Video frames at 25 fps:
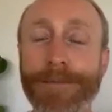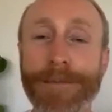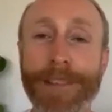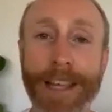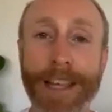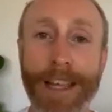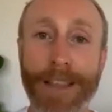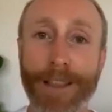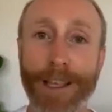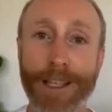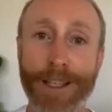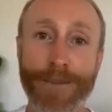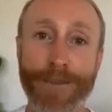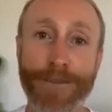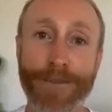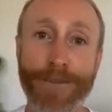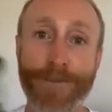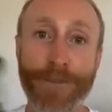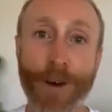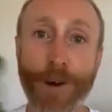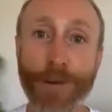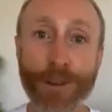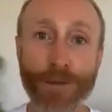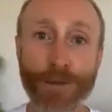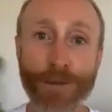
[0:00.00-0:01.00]
in this
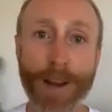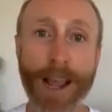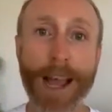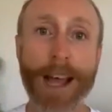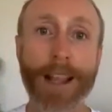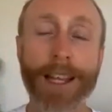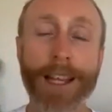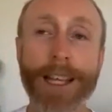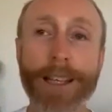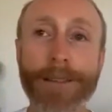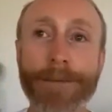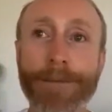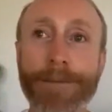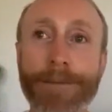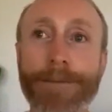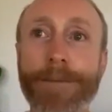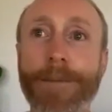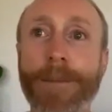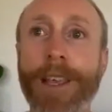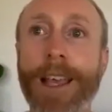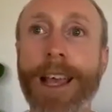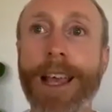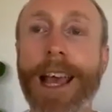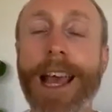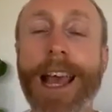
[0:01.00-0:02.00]
false reality
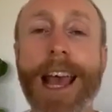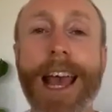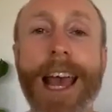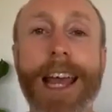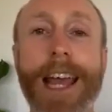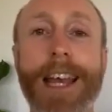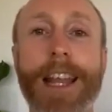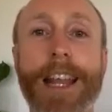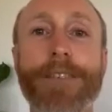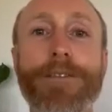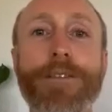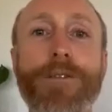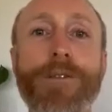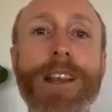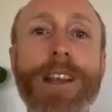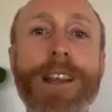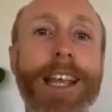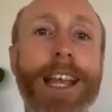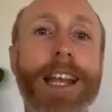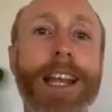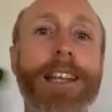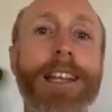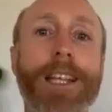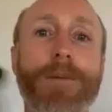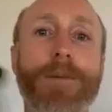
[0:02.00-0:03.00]
and never really
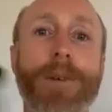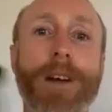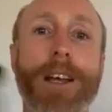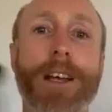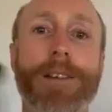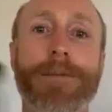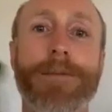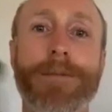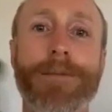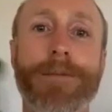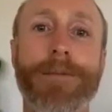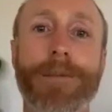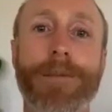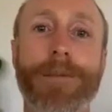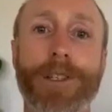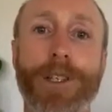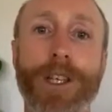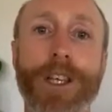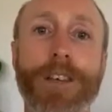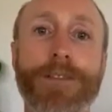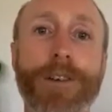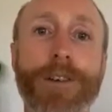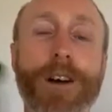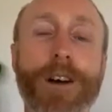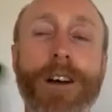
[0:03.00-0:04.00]
get anywhere. So
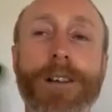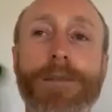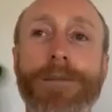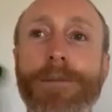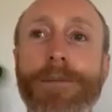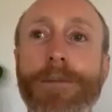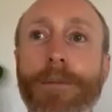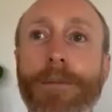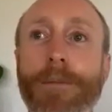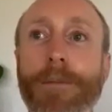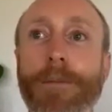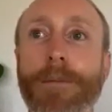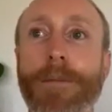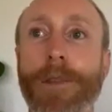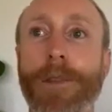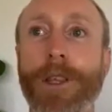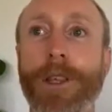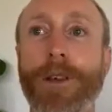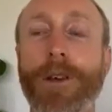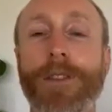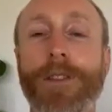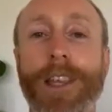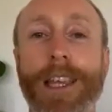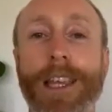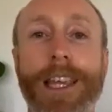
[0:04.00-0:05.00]
you've got
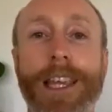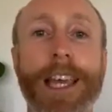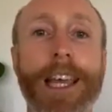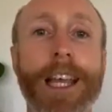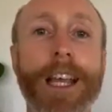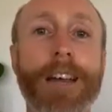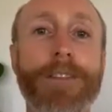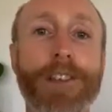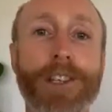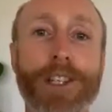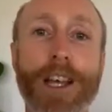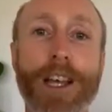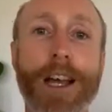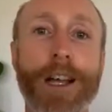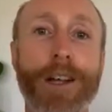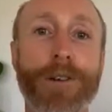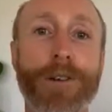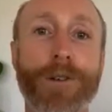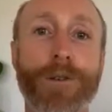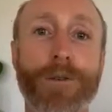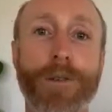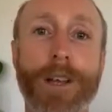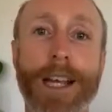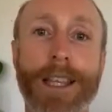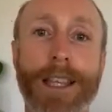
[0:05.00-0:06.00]
the king of the
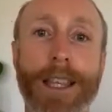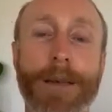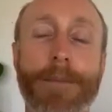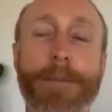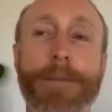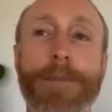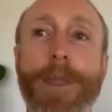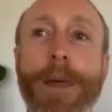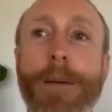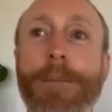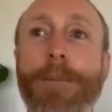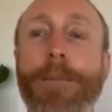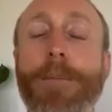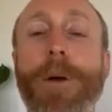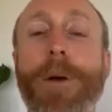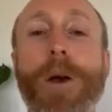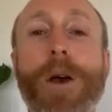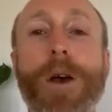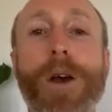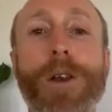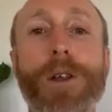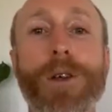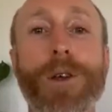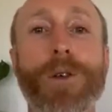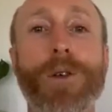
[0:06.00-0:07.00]
jungle, like the
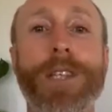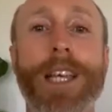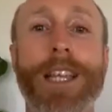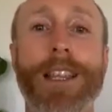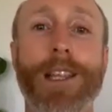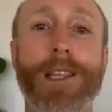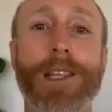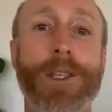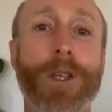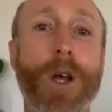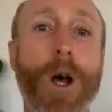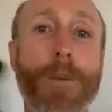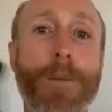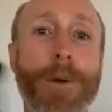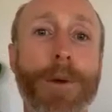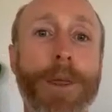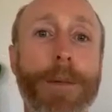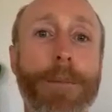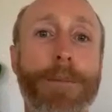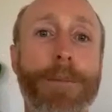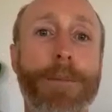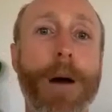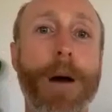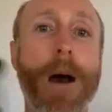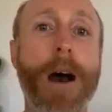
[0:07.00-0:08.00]
bird who's at the top of the
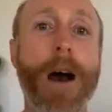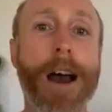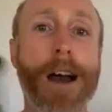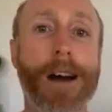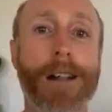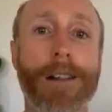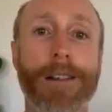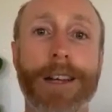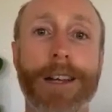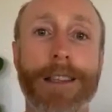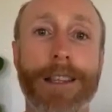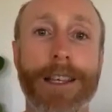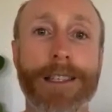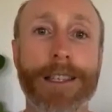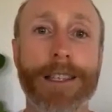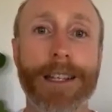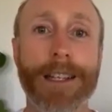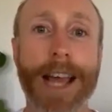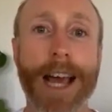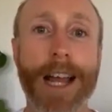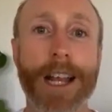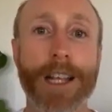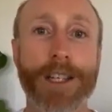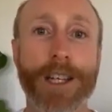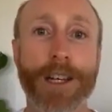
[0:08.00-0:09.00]
pile in this
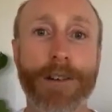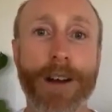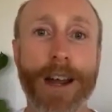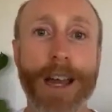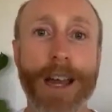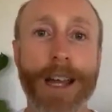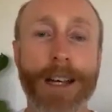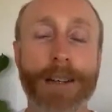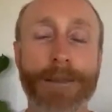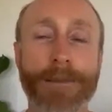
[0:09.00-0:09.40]
analogy, right?